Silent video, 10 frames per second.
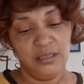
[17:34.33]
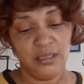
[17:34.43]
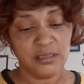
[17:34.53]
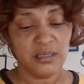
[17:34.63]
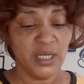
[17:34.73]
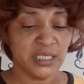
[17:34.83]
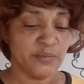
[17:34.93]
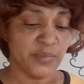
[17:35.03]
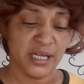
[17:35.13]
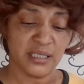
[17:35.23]
Yeah,
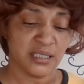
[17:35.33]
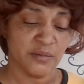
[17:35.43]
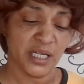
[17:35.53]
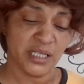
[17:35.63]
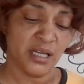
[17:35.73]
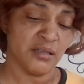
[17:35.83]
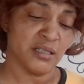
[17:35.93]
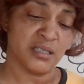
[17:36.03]
somebody's blocking somebody out